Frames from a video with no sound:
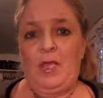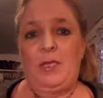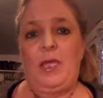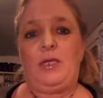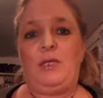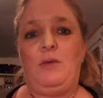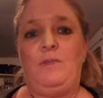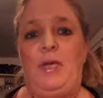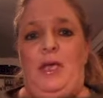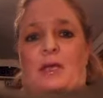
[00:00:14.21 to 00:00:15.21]
says to
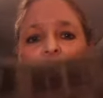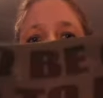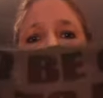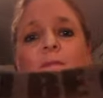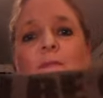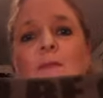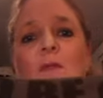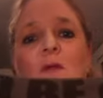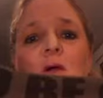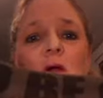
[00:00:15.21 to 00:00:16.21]
be
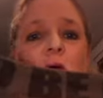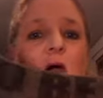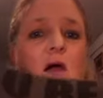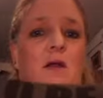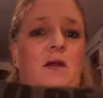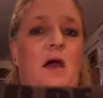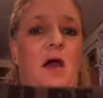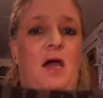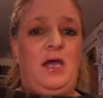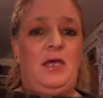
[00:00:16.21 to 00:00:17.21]
or
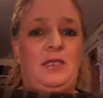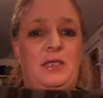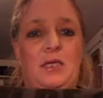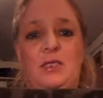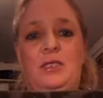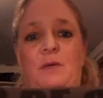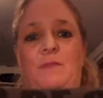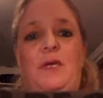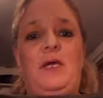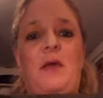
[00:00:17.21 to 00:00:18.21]
not to
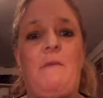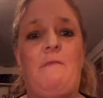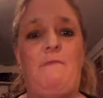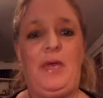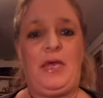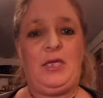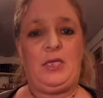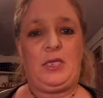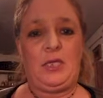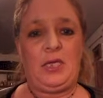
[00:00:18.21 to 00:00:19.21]
be
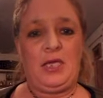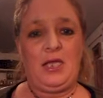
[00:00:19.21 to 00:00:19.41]
bitch